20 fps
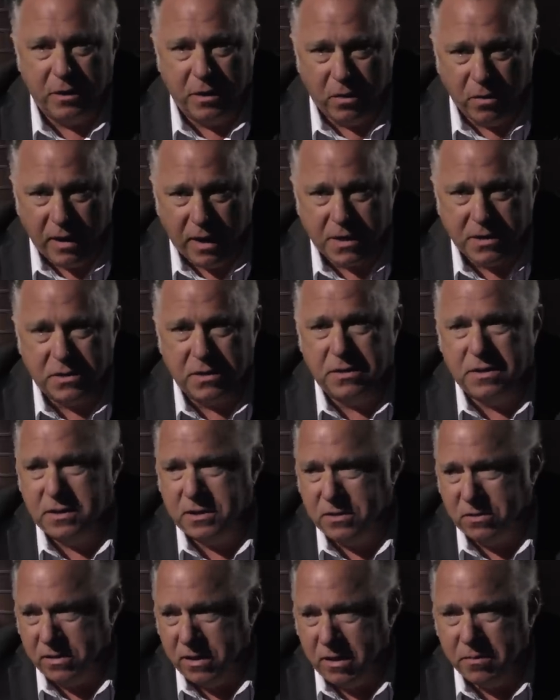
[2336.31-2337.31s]
Your
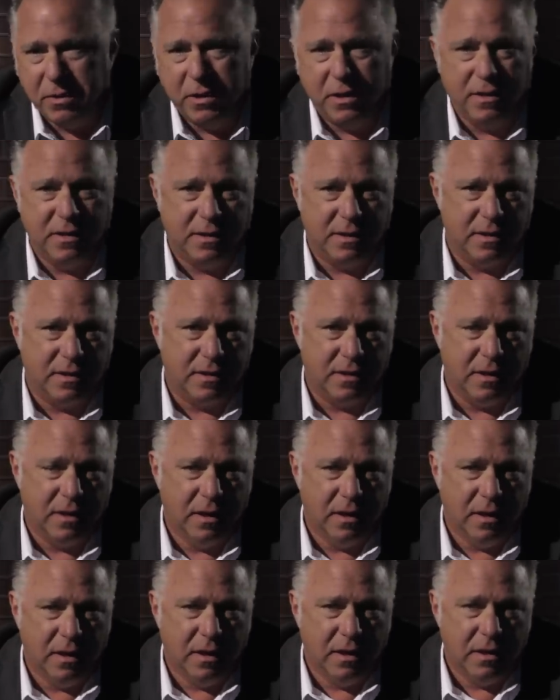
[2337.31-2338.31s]
Excellencies, Your Eminences,
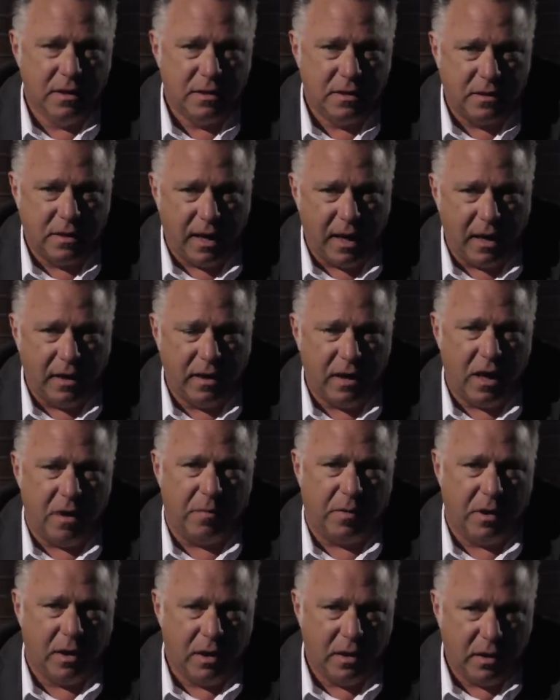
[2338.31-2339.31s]
stand
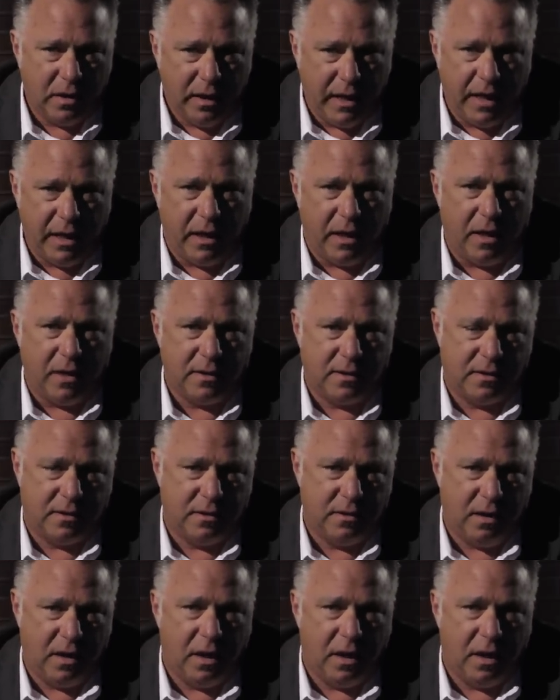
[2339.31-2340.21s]
up, lead us,